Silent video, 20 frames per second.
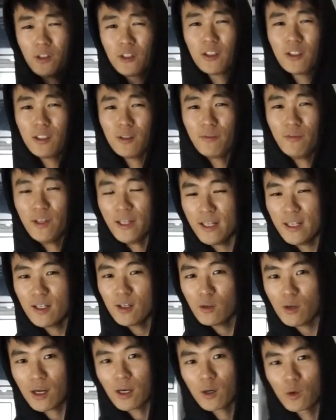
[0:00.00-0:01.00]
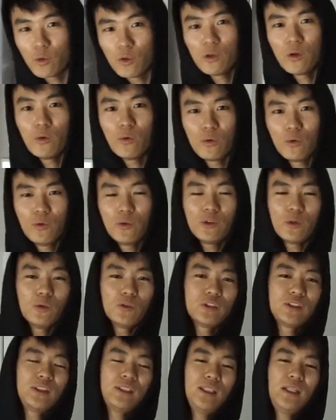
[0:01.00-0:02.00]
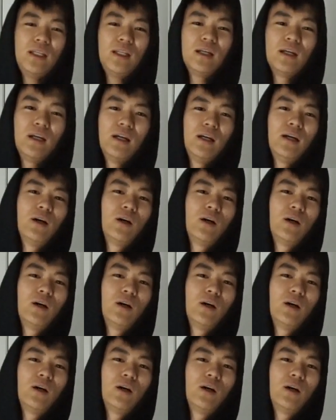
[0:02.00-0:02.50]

under the video. I don't know. We'll we'll, we'll see.